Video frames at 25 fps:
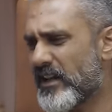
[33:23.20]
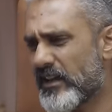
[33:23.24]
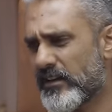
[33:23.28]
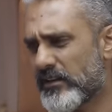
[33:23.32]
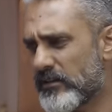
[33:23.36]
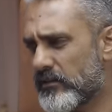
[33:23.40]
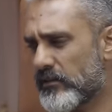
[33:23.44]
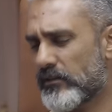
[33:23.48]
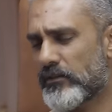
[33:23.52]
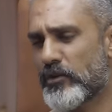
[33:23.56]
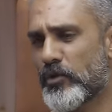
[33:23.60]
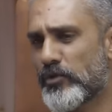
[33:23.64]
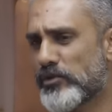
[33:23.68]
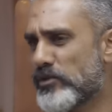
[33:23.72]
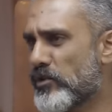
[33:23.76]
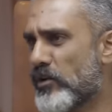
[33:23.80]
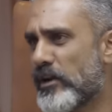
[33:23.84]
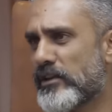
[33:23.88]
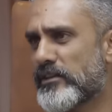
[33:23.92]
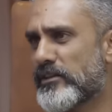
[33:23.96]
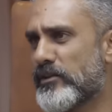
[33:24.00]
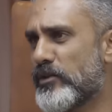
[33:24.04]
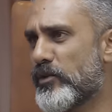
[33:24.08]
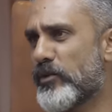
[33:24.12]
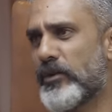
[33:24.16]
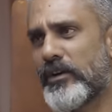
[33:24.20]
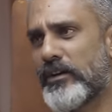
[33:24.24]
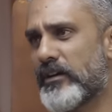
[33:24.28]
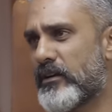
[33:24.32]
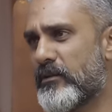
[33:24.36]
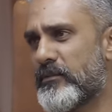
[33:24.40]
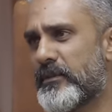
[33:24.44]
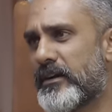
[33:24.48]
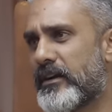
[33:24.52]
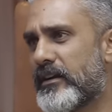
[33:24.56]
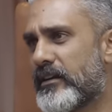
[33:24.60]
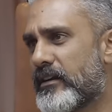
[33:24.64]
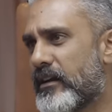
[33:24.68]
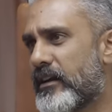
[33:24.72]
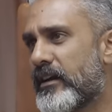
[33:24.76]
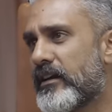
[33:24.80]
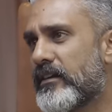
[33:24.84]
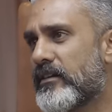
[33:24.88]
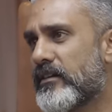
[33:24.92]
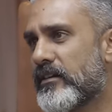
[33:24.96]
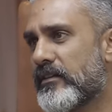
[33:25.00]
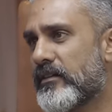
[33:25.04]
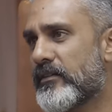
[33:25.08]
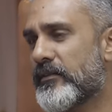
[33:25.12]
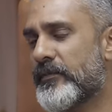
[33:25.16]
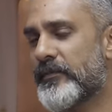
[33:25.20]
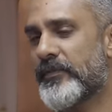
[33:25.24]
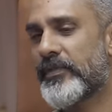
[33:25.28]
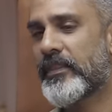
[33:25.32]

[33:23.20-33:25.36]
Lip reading: like a close your eyes and do it, it'll get done. Mm-hmm.